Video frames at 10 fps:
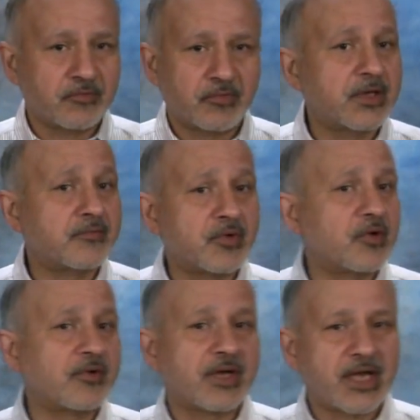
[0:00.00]
what the
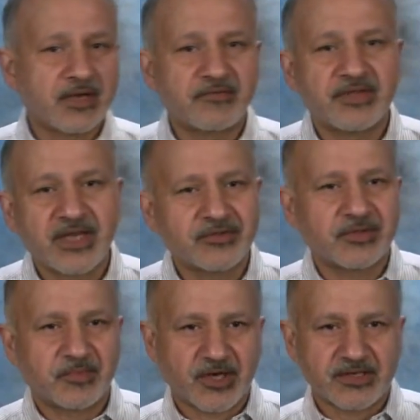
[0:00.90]
world would look like
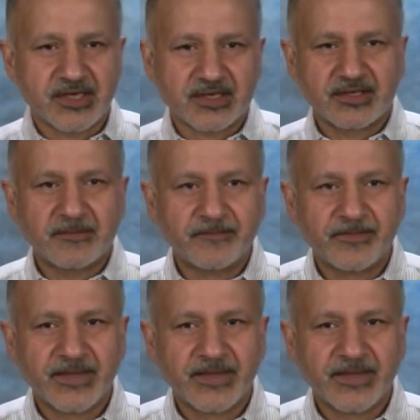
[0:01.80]
without the project.